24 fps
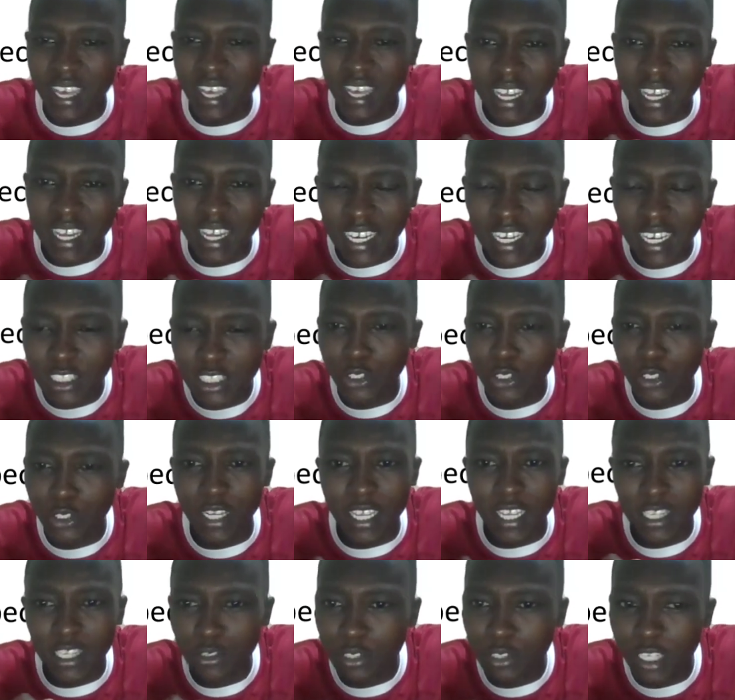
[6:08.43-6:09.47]
religion,
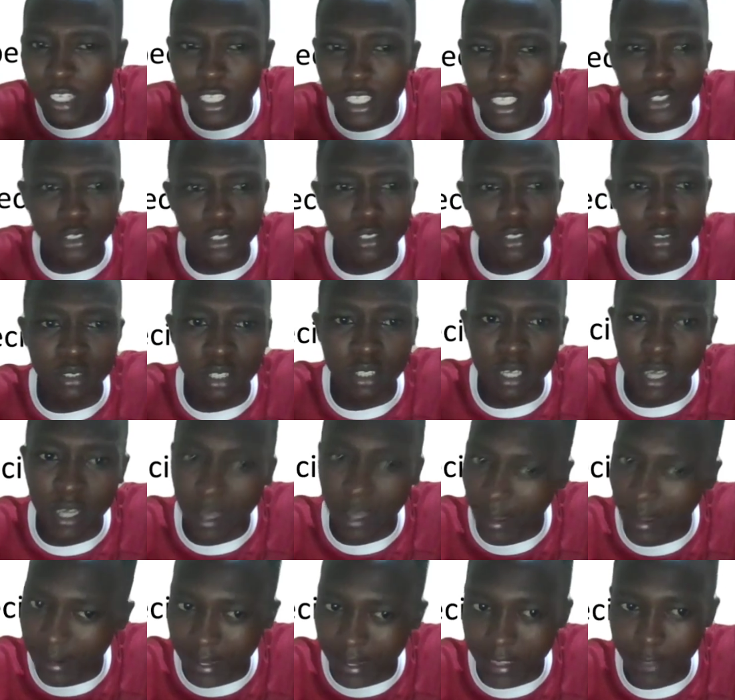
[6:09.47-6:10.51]
education,
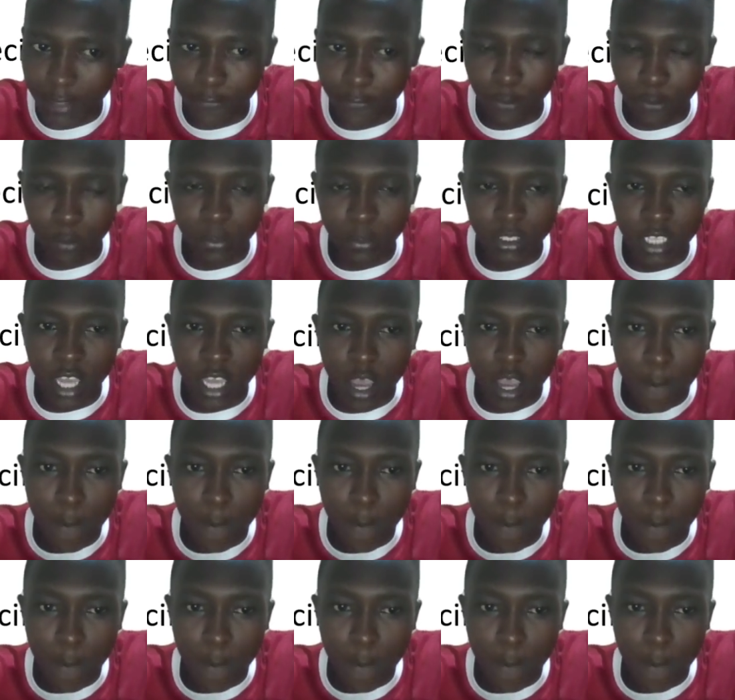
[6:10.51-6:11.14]
and other forms.